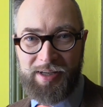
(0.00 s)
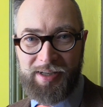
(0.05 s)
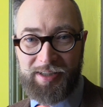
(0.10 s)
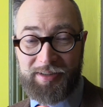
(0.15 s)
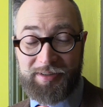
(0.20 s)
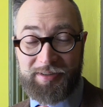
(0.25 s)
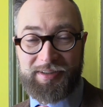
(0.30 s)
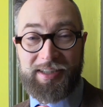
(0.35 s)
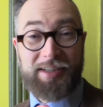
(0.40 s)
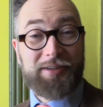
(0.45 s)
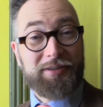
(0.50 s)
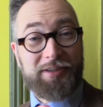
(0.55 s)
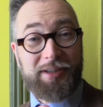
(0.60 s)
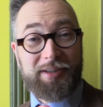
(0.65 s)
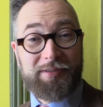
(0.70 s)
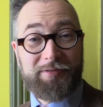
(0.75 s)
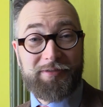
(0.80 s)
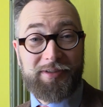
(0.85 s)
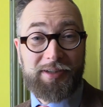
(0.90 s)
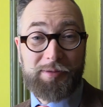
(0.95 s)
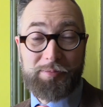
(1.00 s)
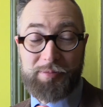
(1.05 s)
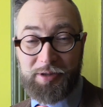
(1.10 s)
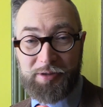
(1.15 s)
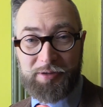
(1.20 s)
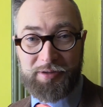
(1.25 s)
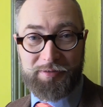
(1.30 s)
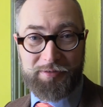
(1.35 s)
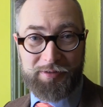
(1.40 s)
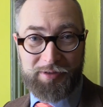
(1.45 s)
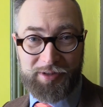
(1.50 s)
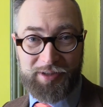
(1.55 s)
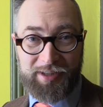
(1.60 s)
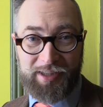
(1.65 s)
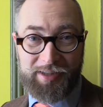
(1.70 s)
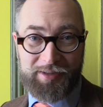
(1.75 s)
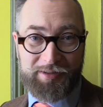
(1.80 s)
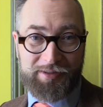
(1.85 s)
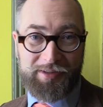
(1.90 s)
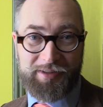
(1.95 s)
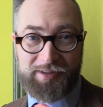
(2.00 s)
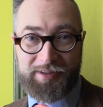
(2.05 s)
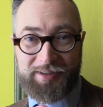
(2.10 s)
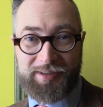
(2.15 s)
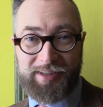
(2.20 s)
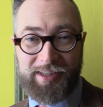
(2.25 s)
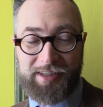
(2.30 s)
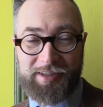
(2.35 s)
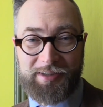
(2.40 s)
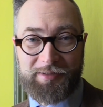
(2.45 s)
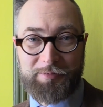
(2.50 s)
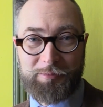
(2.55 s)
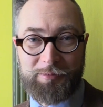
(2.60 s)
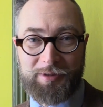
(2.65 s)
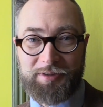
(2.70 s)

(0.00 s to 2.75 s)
It sounds like a very beautiful title in Italian.